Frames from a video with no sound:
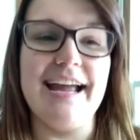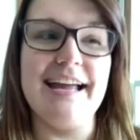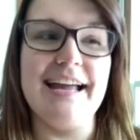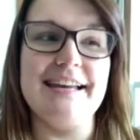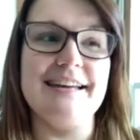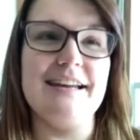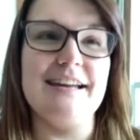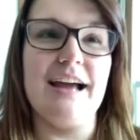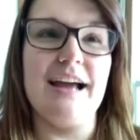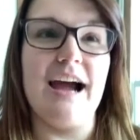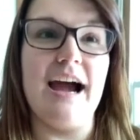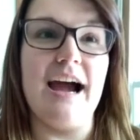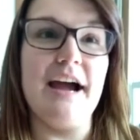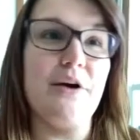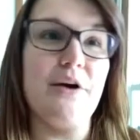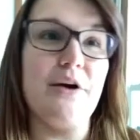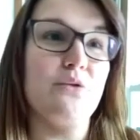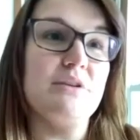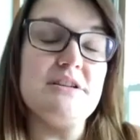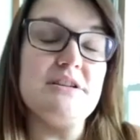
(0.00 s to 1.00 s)
one
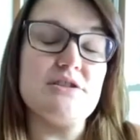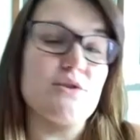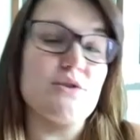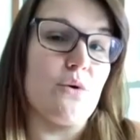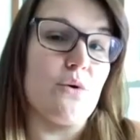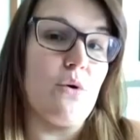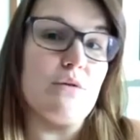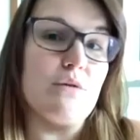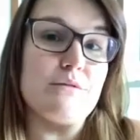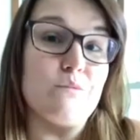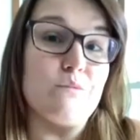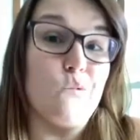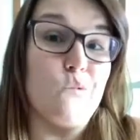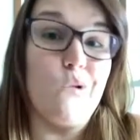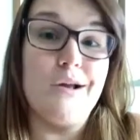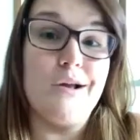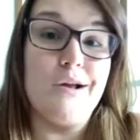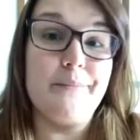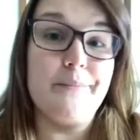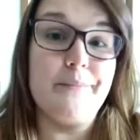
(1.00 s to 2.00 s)
painting there, but I sold
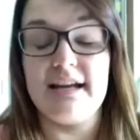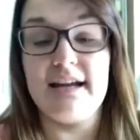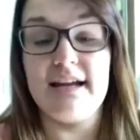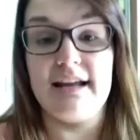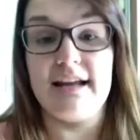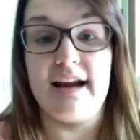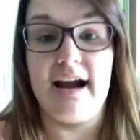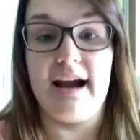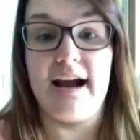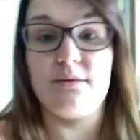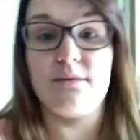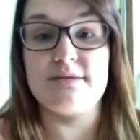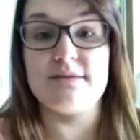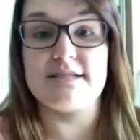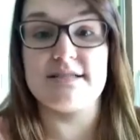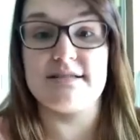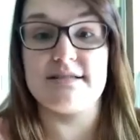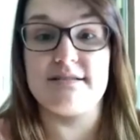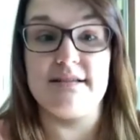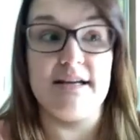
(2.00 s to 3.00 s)
something and I was,
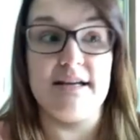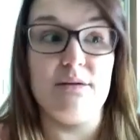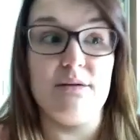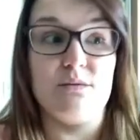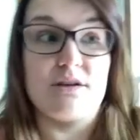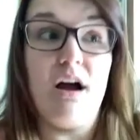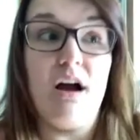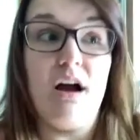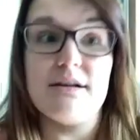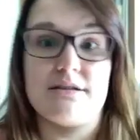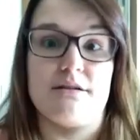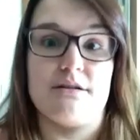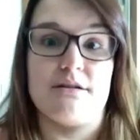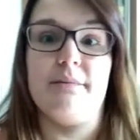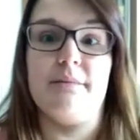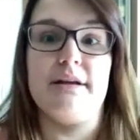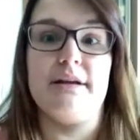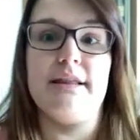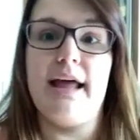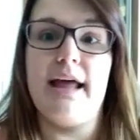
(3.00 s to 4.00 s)
it was awesome. And
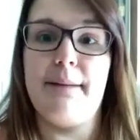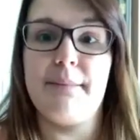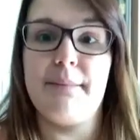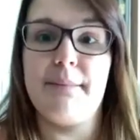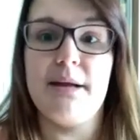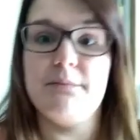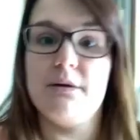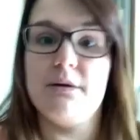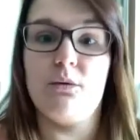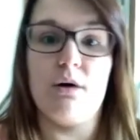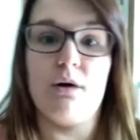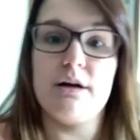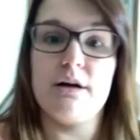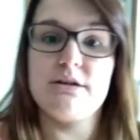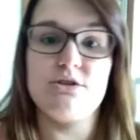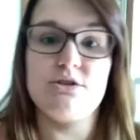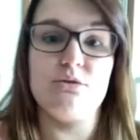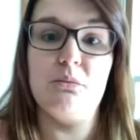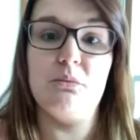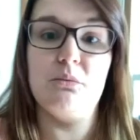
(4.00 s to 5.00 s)
that made me want to do
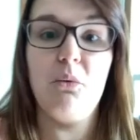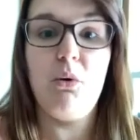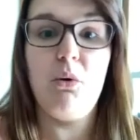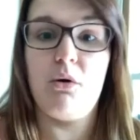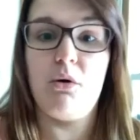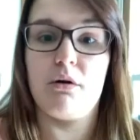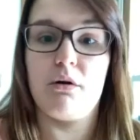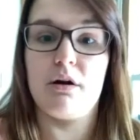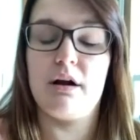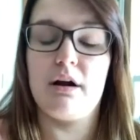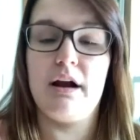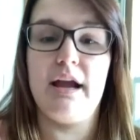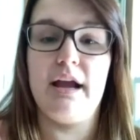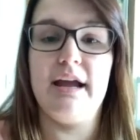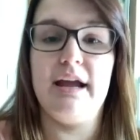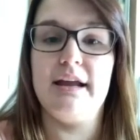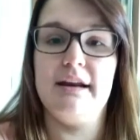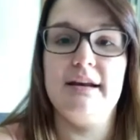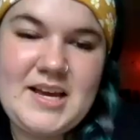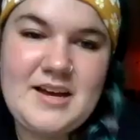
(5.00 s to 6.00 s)
more. And
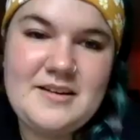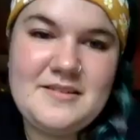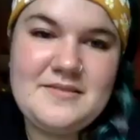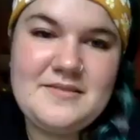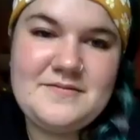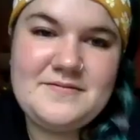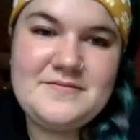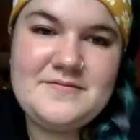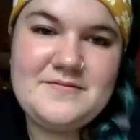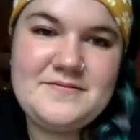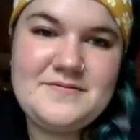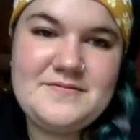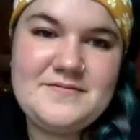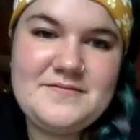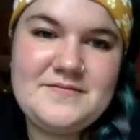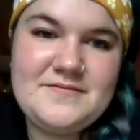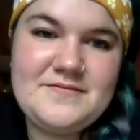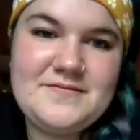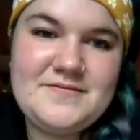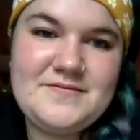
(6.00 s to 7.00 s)
yeah. So,
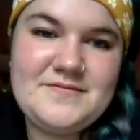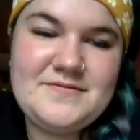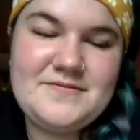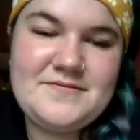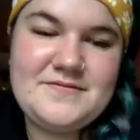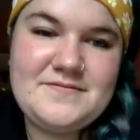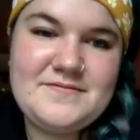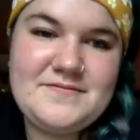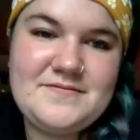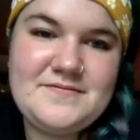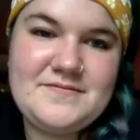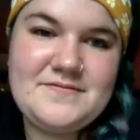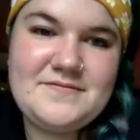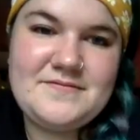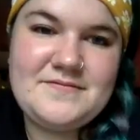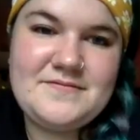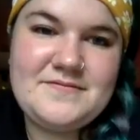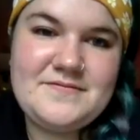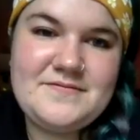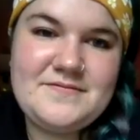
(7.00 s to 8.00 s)
and then you learn as you
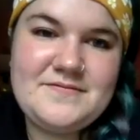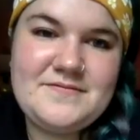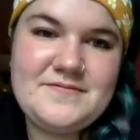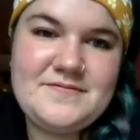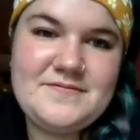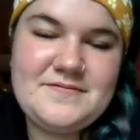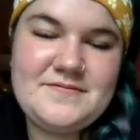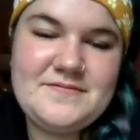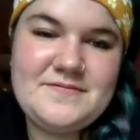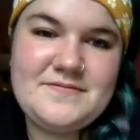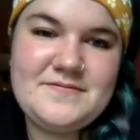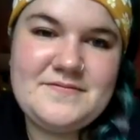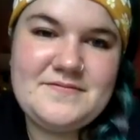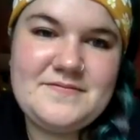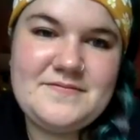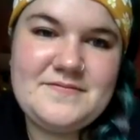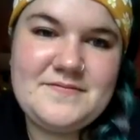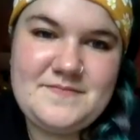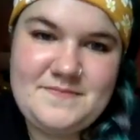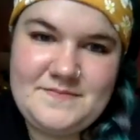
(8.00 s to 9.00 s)
go. Like, you don't have to
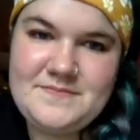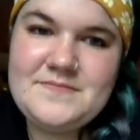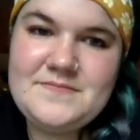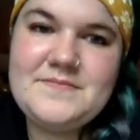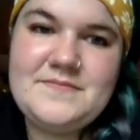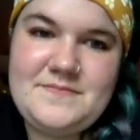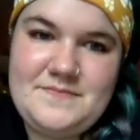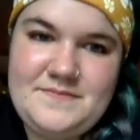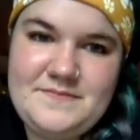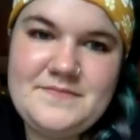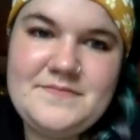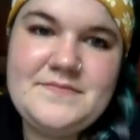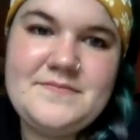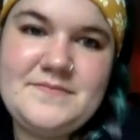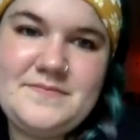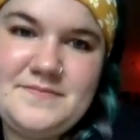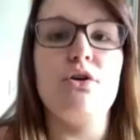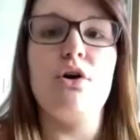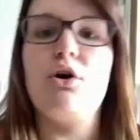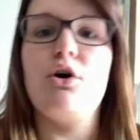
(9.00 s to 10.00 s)
know
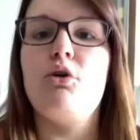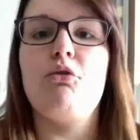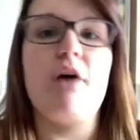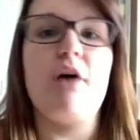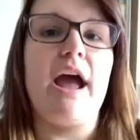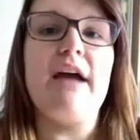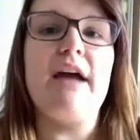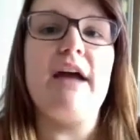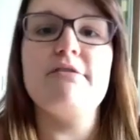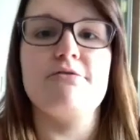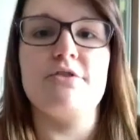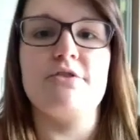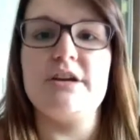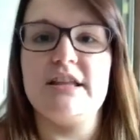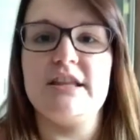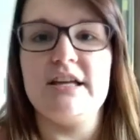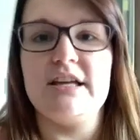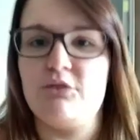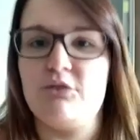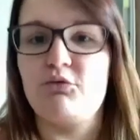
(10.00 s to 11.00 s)
everything right away.
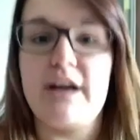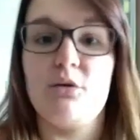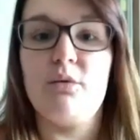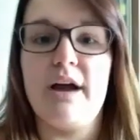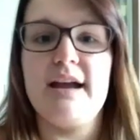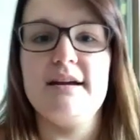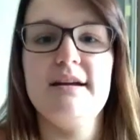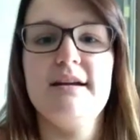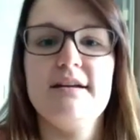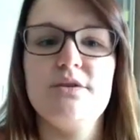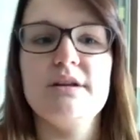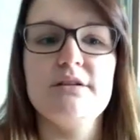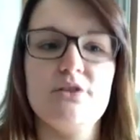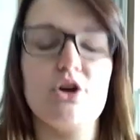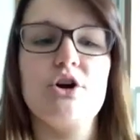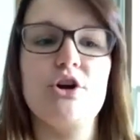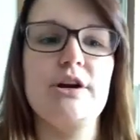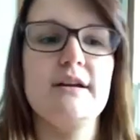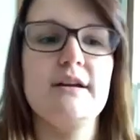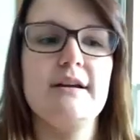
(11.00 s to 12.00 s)
You can right.
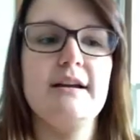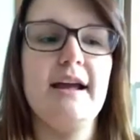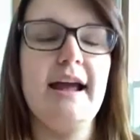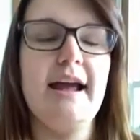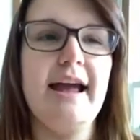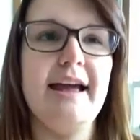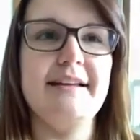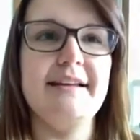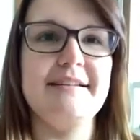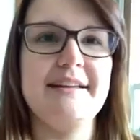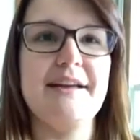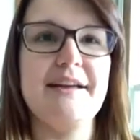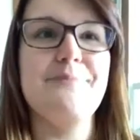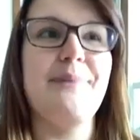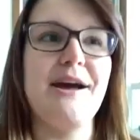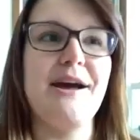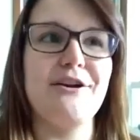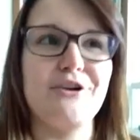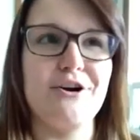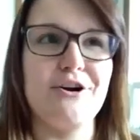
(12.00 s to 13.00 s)
learn and get
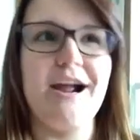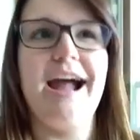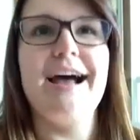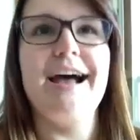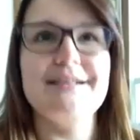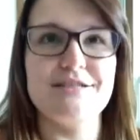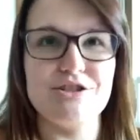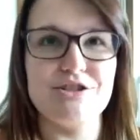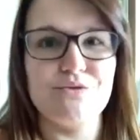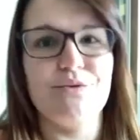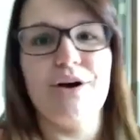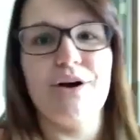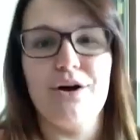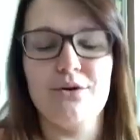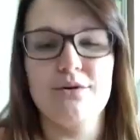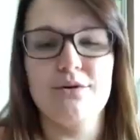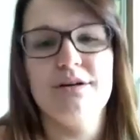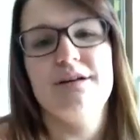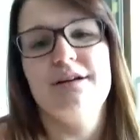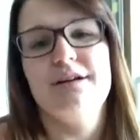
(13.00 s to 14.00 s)
better as you go.